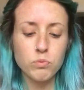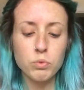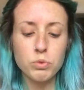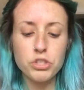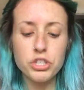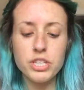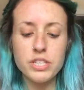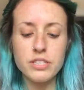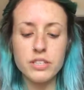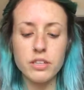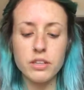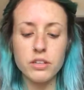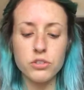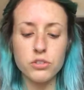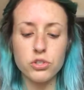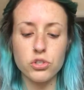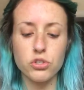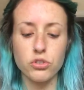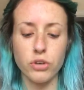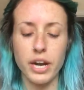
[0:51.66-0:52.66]
which has a little
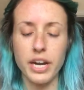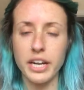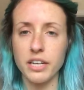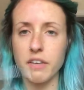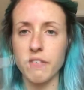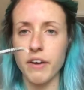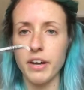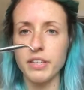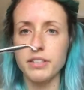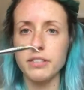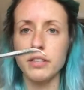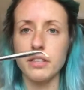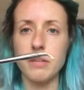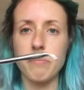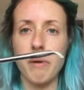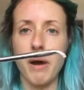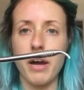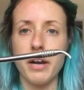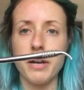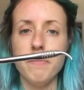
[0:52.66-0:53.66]
straining device at the
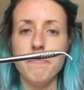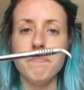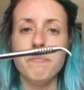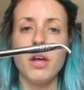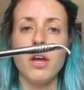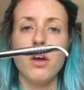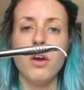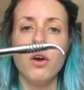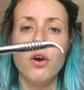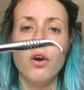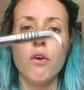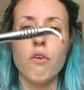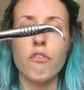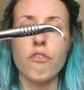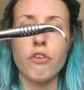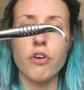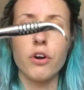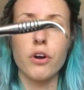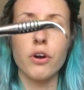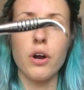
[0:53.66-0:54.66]
bottom
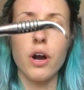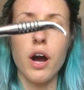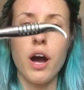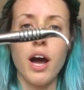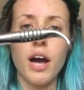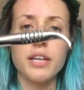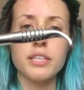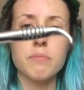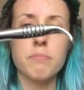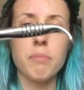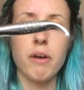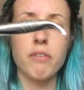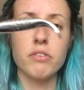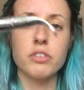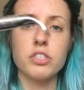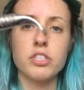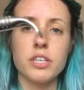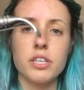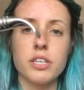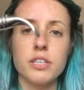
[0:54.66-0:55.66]
for hot
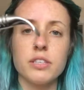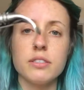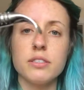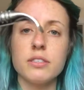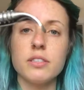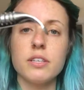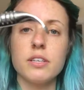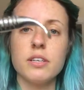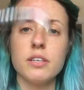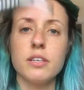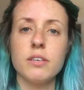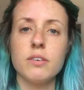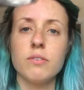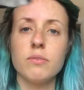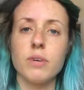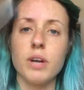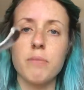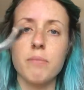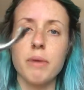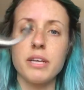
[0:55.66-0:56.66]
beverages
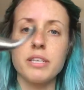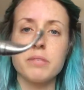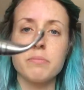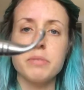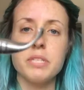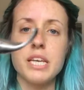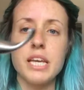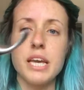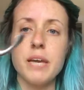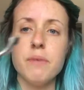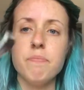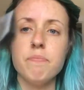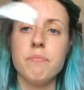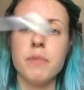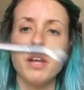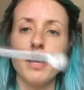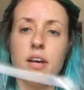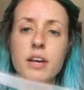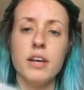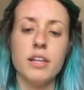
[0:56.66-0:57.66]
when I make some tea.
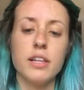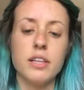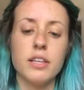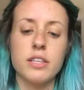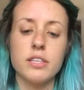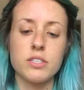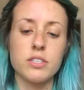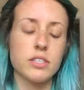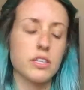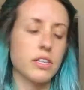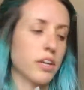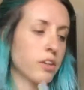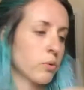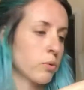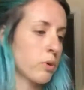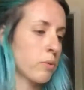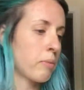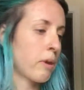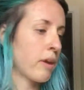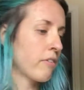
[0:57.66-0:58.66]
This is another
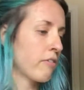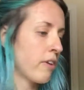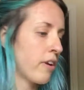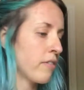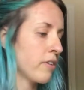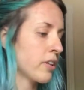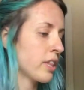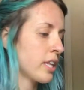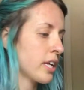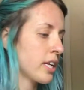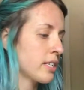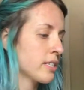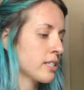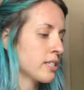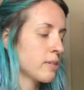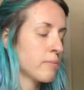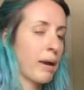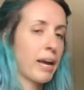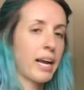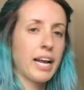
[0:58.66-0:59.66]
one of my favorite things
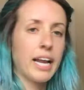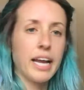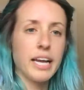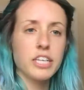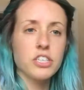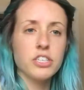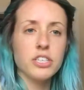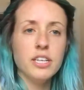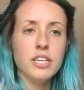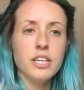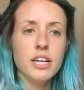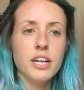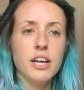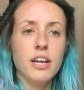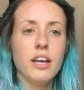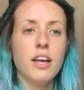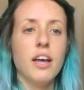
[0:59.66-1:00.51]
to my collection.